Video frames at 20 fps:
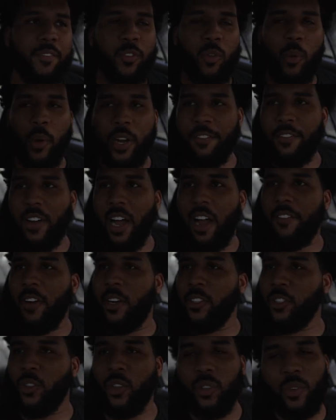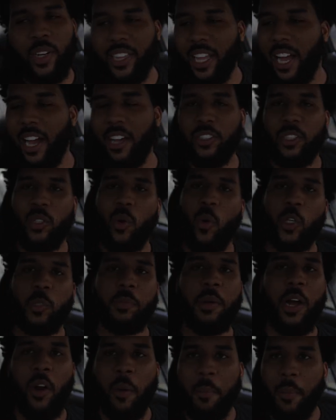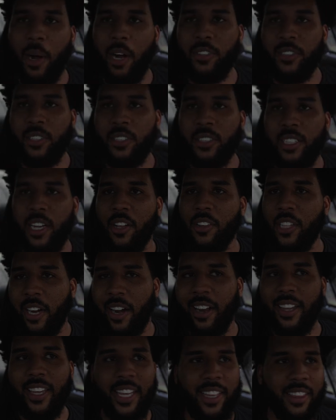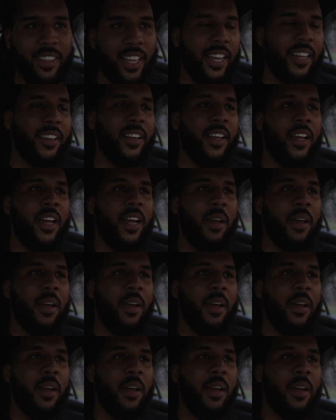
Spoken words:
2,500, 3,000 horsepower monsters out there. I get that.